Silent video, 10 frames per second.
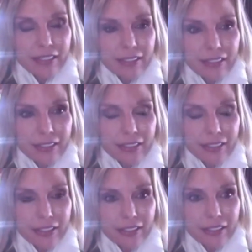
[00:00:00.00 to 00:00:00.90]

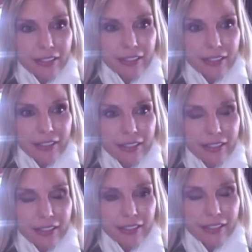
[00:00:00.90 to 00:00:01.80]

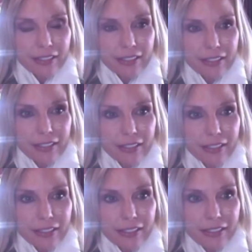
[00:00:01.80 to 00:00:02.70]

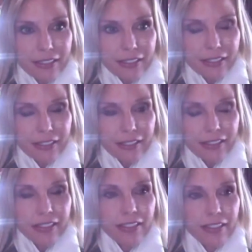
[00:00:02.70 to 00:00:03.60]

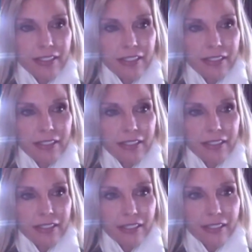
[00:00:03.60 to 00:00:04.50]

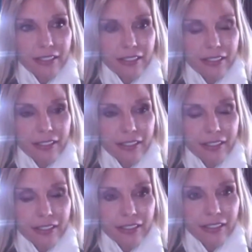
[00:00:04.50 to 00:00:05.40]

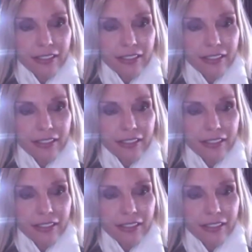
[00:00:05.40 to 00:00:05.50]
[no speech]